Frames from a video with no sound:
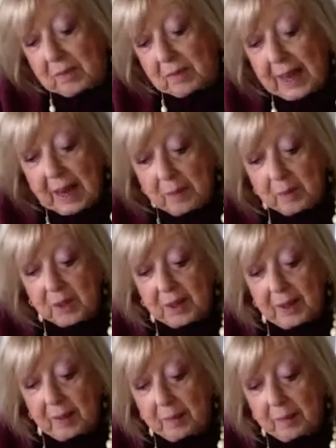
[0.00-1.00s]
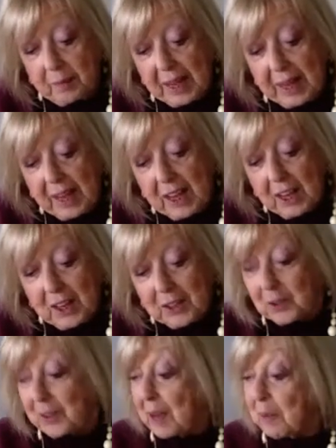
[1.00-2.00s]
came to them.
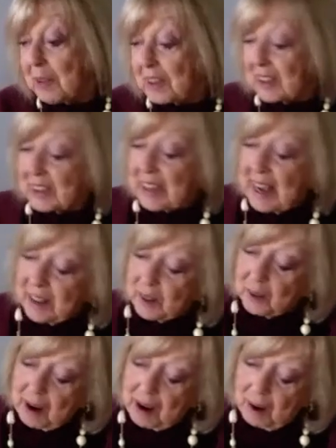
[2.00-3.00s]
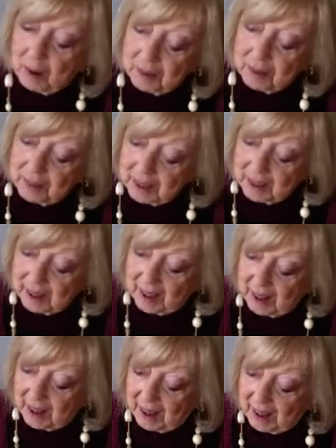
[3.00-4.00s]
So they would stand around
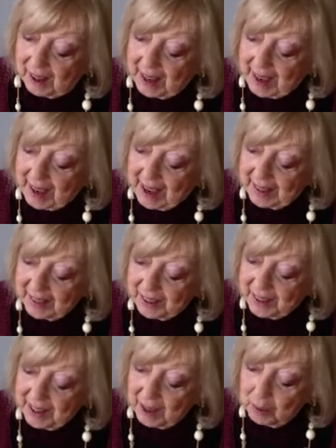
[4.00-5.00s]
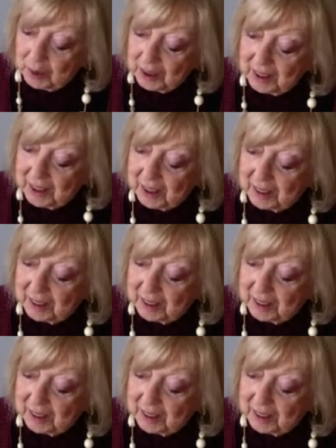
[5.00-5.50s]
and they would